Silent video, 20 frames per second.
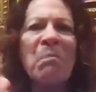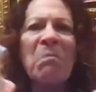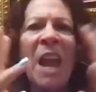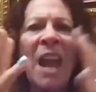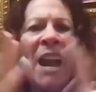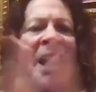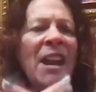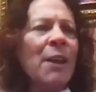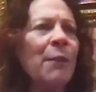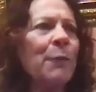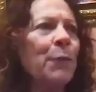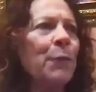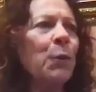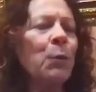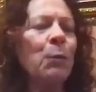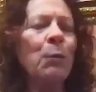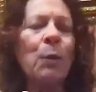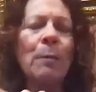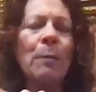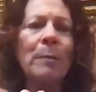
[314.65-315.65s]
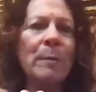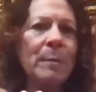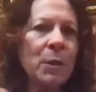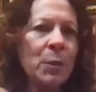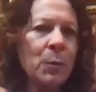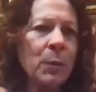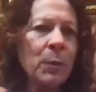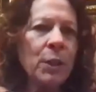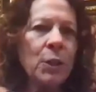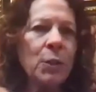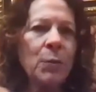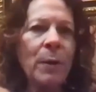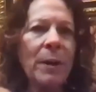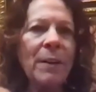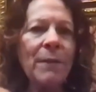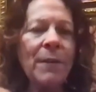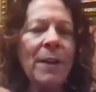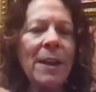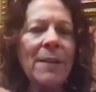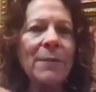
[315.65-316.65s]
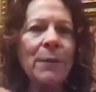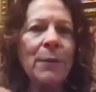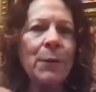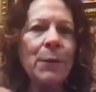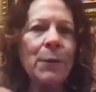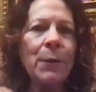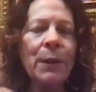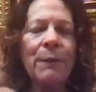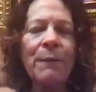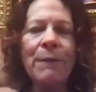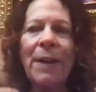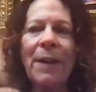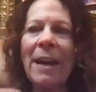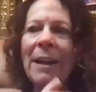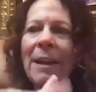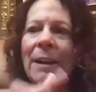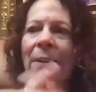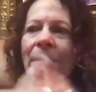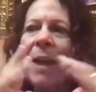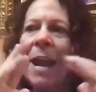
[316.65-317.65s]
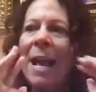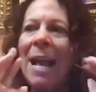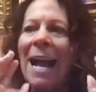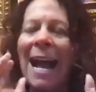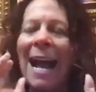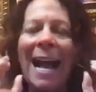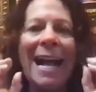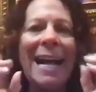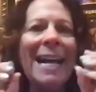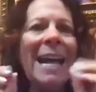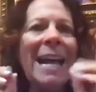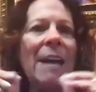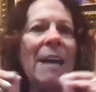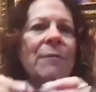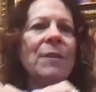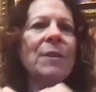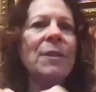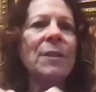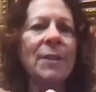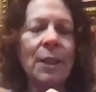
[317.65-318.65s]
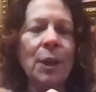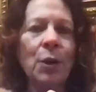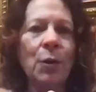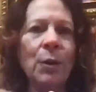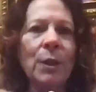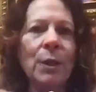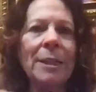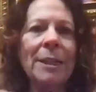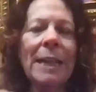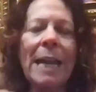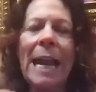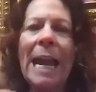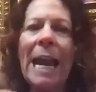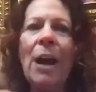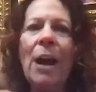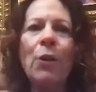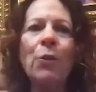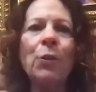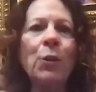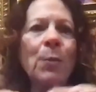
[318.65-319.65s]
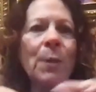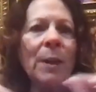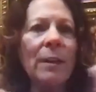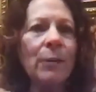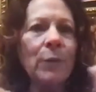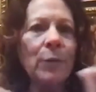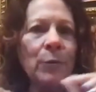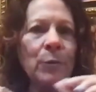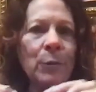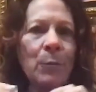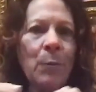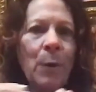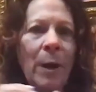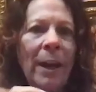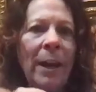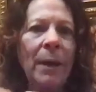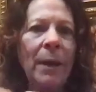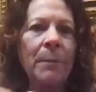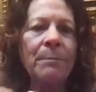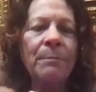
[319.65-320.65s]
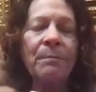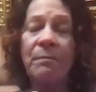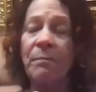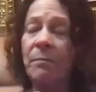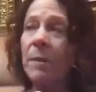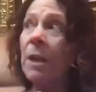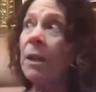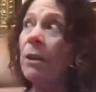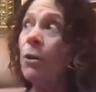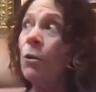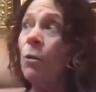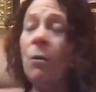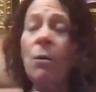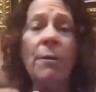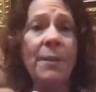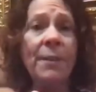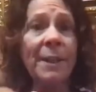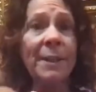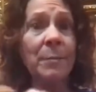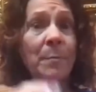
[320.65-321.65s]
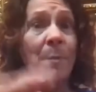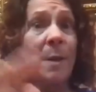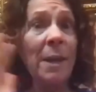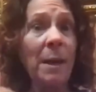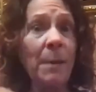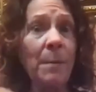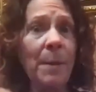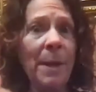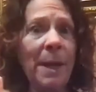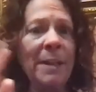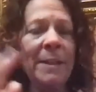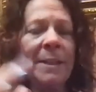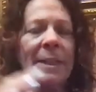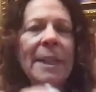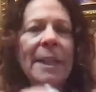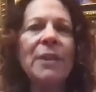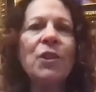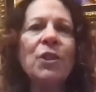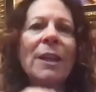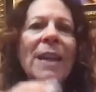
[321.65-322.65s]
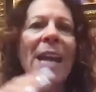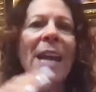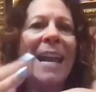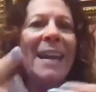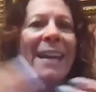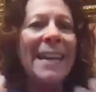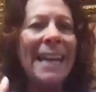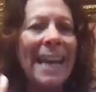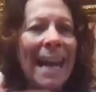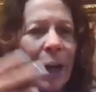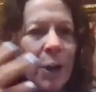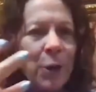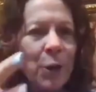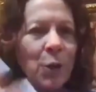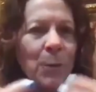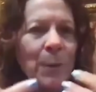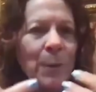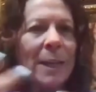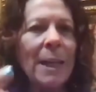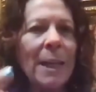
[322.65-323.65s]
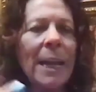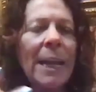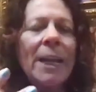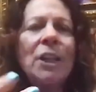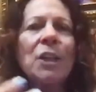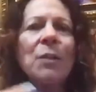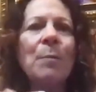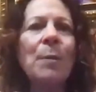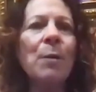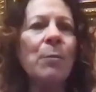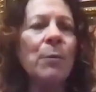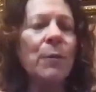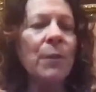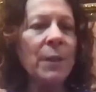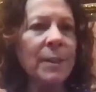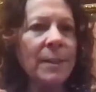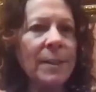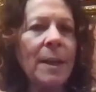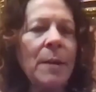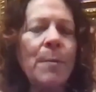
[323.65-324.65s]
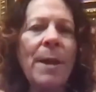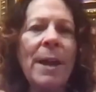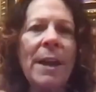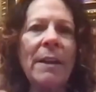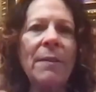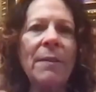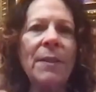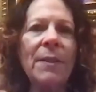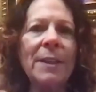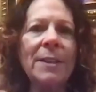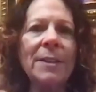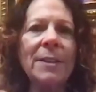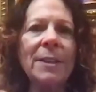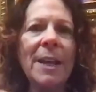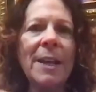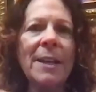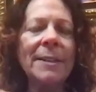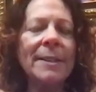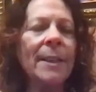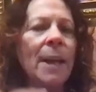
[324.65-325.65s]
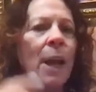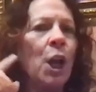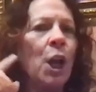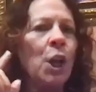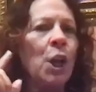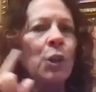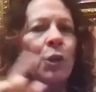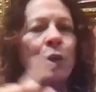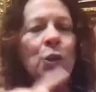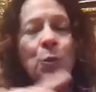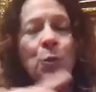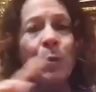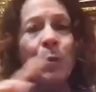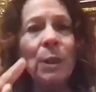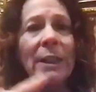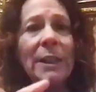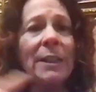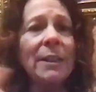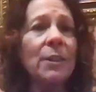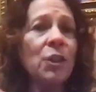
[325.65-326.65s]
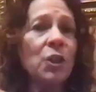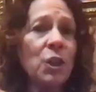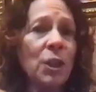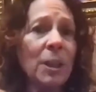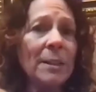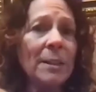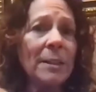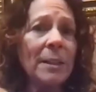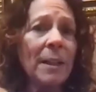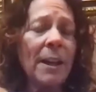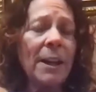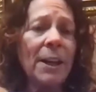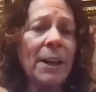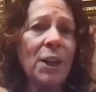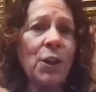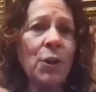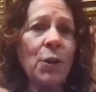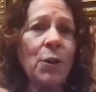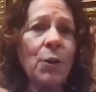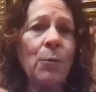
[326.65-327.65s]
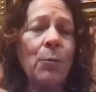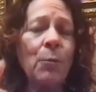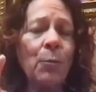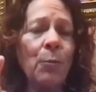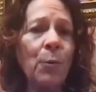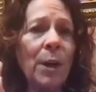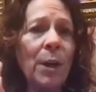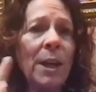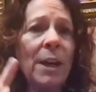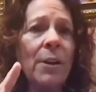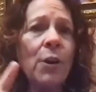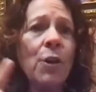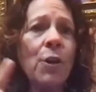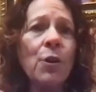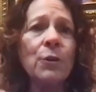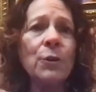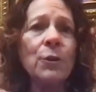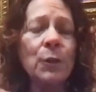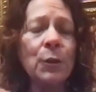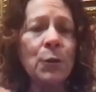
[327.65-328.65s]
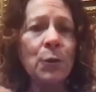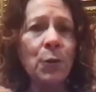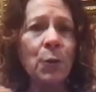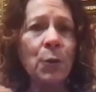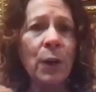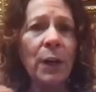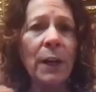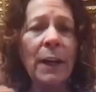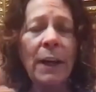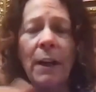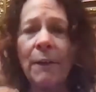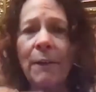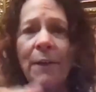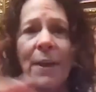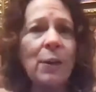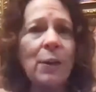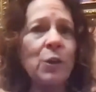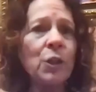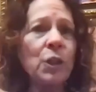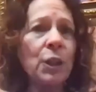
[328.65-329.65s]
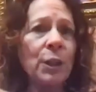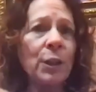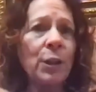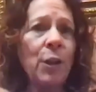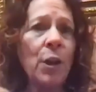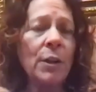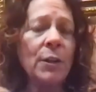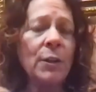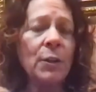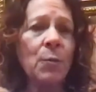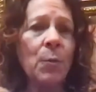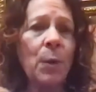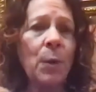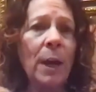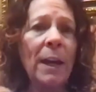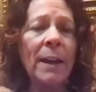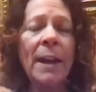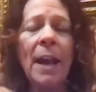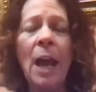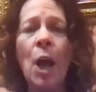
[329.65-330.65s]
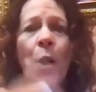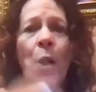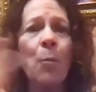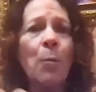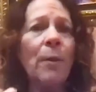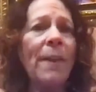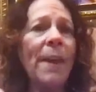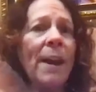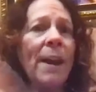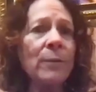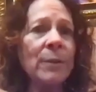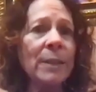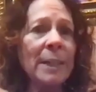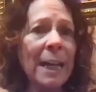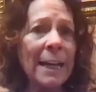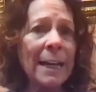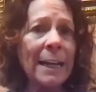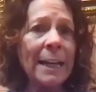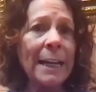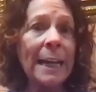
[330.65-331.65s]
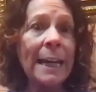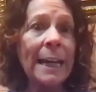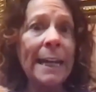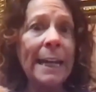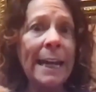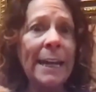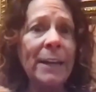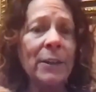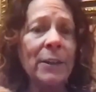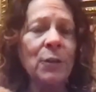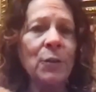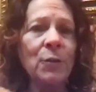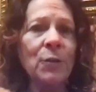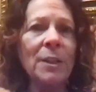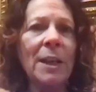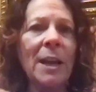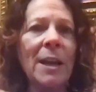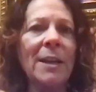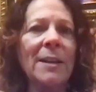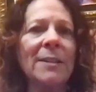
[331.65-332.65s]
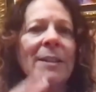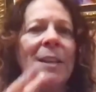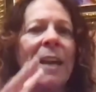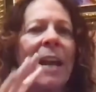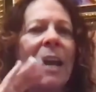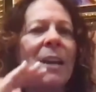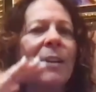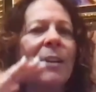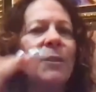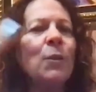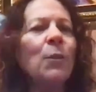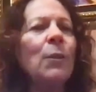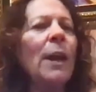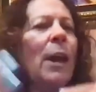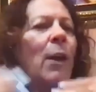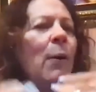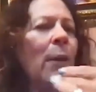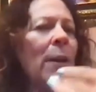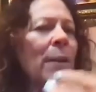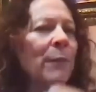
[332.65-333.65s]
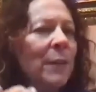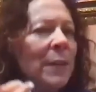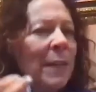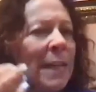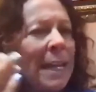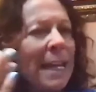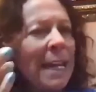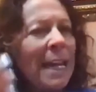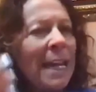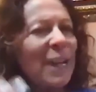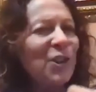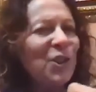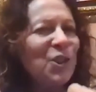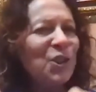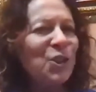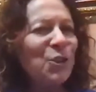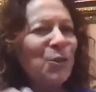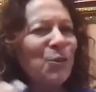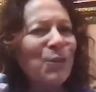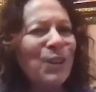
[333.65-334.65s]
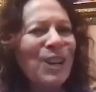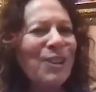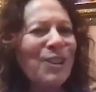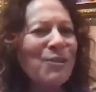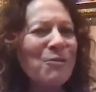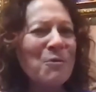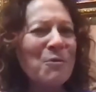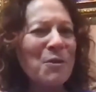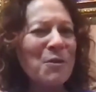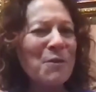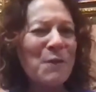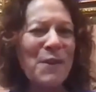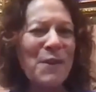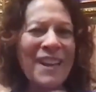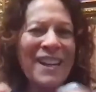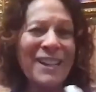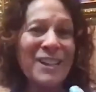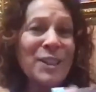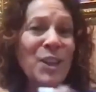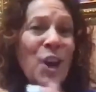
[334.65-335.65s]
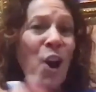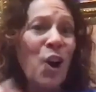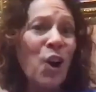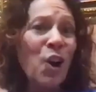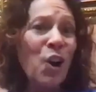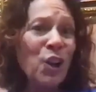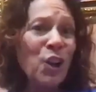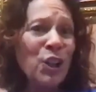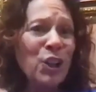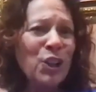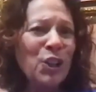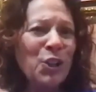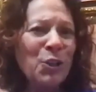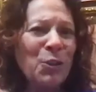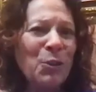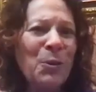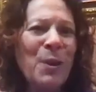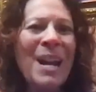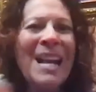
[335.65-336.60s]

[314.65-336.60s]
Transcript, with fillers: hey, if you're a woman between 25 and 35, I have the secret to how you can lose weight. You go, oh, that's me. I pay attention. Now you mm-hmm. engage me with a subhead that says, Julie is just like you. Read her story of how she lost weight without dieting and exercise. So now I've engaged you. Another word for that is hooked you